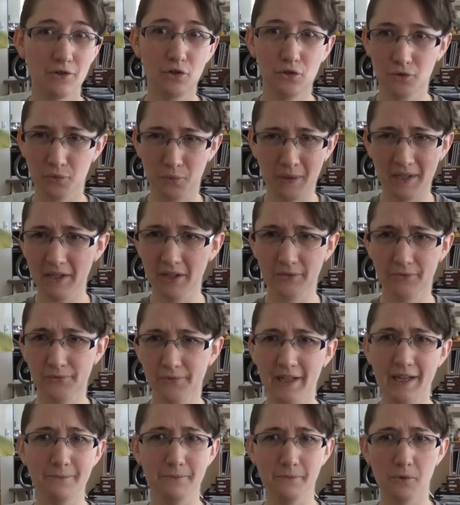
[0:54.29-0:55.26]
Twitter
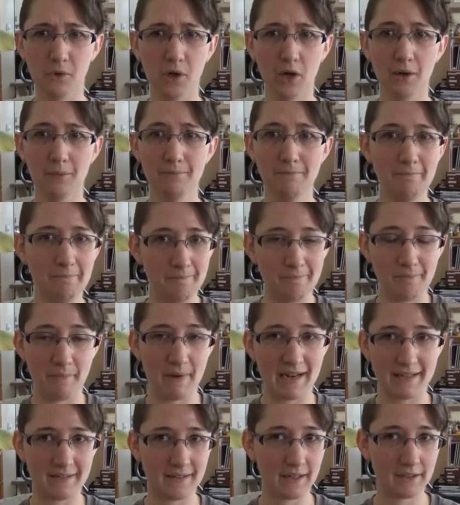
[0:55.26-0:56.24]
flame war,
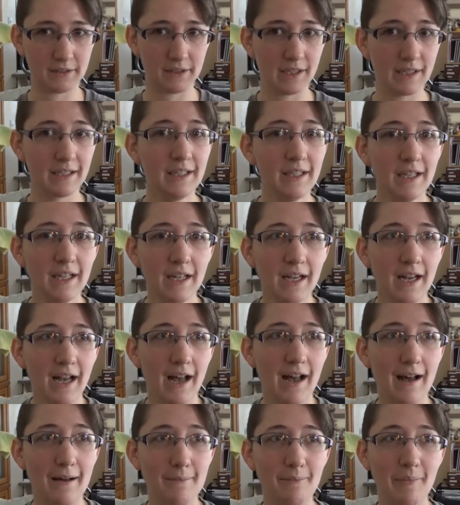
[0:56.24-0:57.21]
basically,
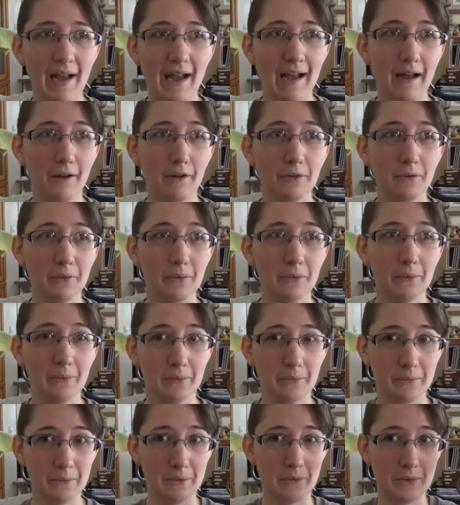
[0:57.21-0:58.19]
about
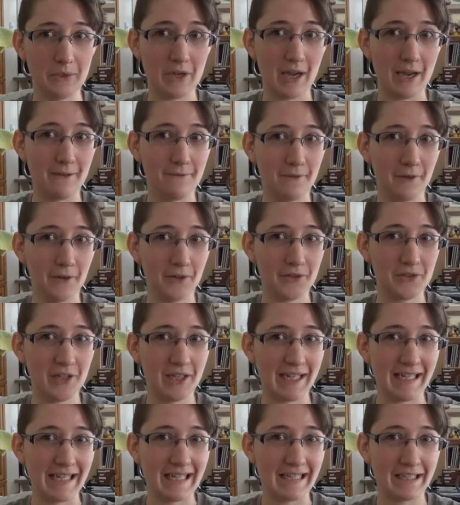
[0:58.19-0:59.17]

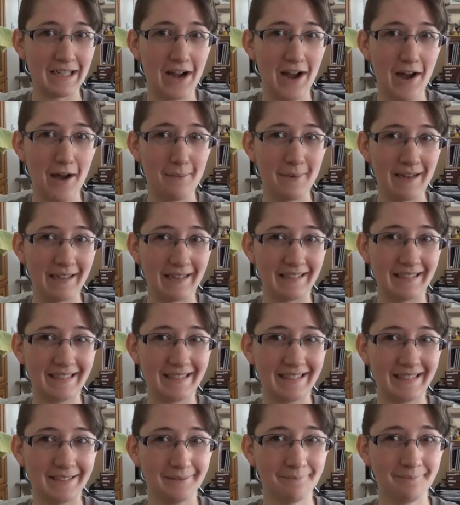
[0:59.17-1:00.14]
diversity in
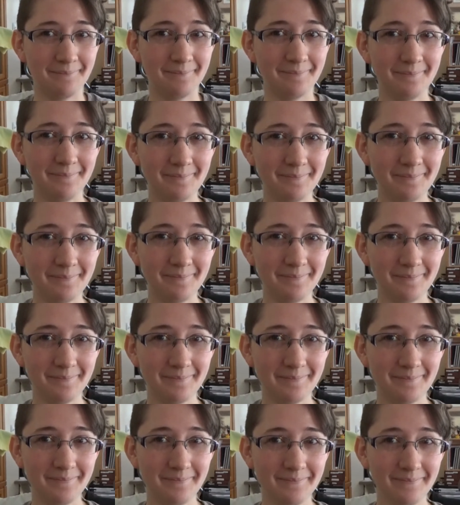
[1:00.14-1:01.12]
comics.
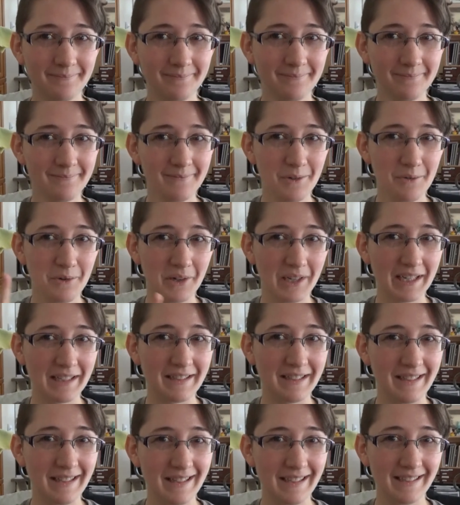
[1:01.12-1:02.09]
We'll get
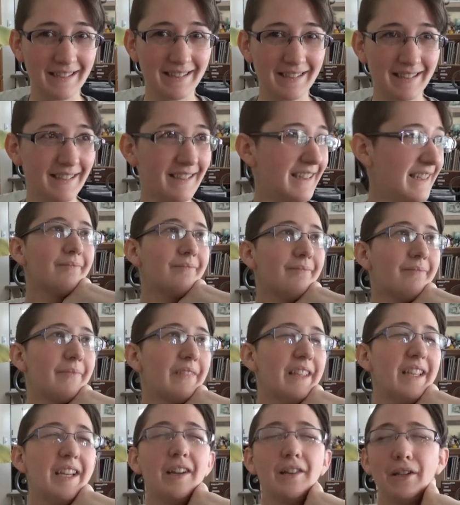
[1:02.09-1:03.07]
to this.
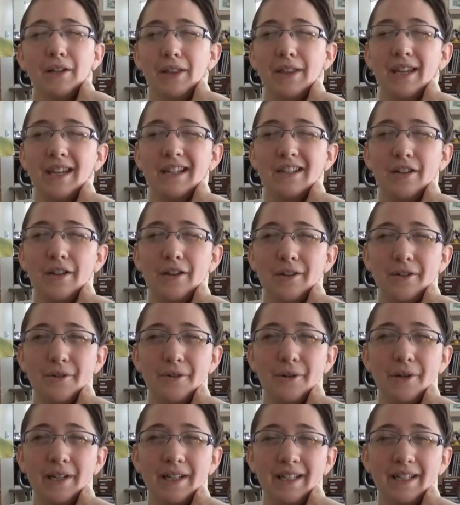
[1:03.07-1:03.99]
The other thing too